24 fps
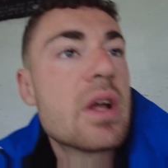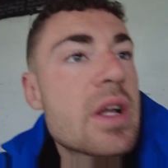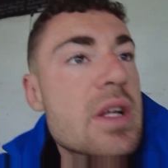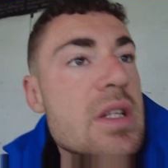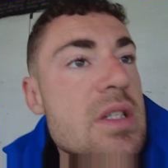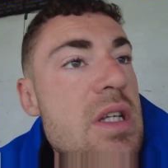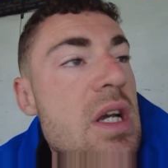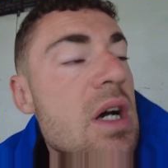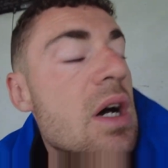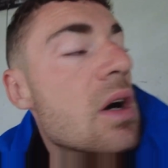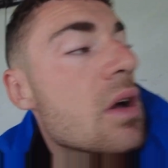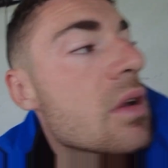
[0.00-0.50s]
like
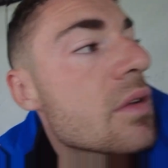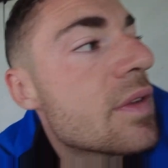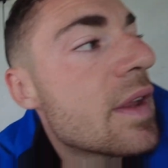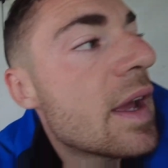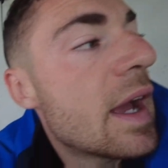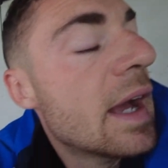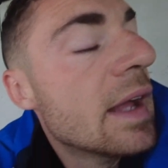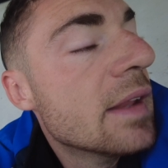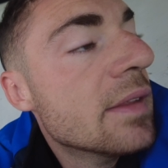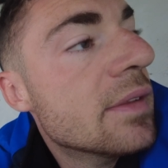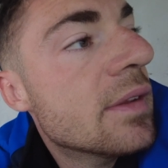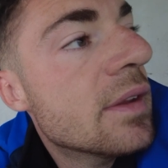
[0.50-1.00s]
it's a whole
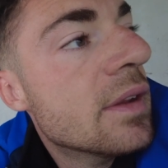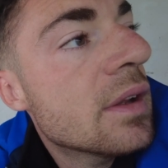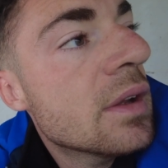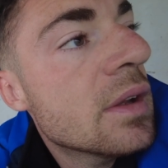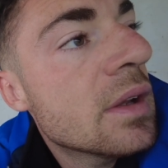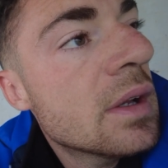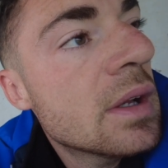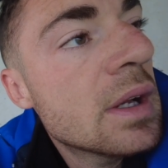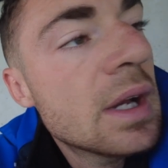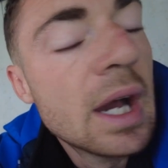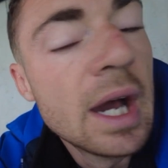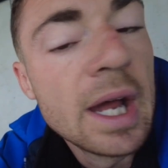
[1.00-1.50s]
tent.
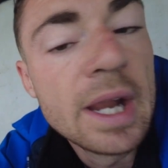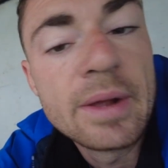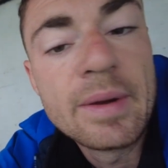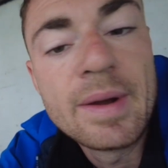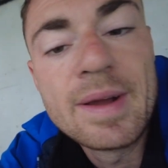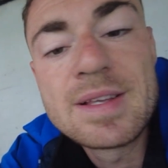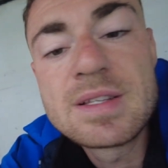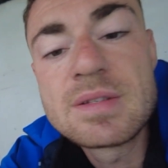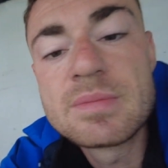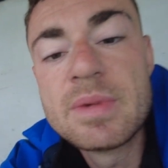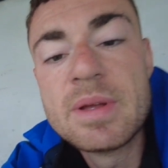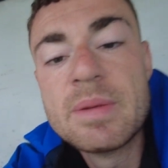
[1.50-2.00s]

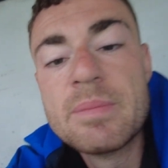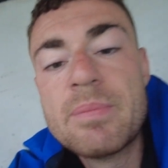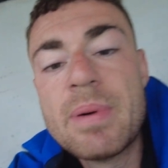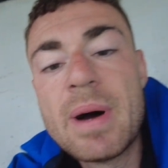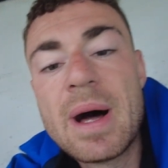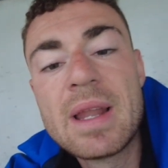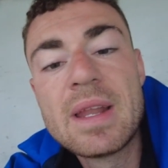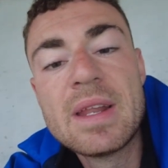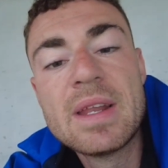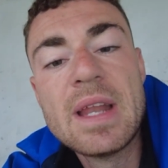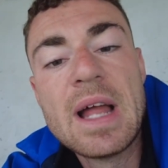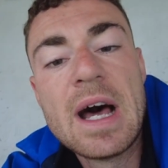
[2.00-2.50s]
Anyways, I'm in
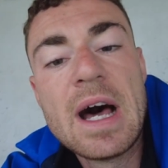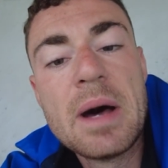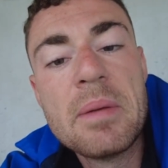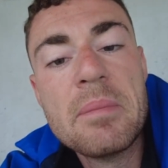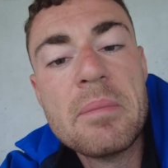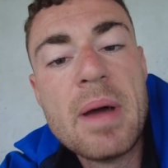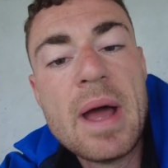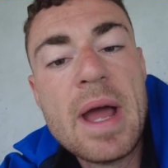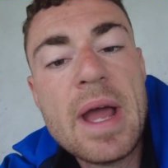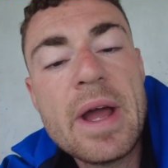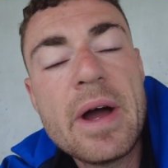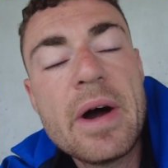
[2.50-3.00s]
Ballina,
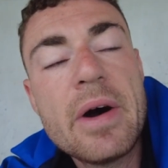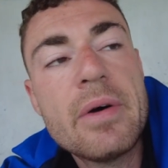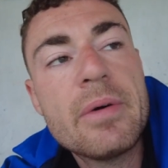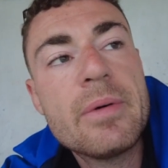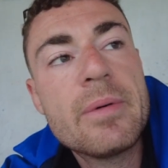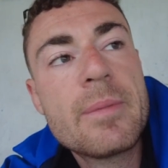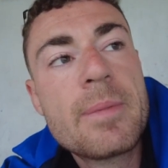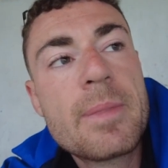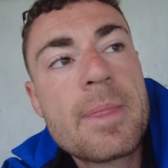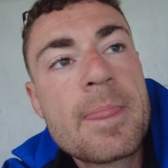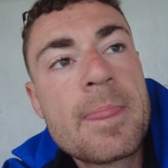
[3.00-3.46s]
Mayo.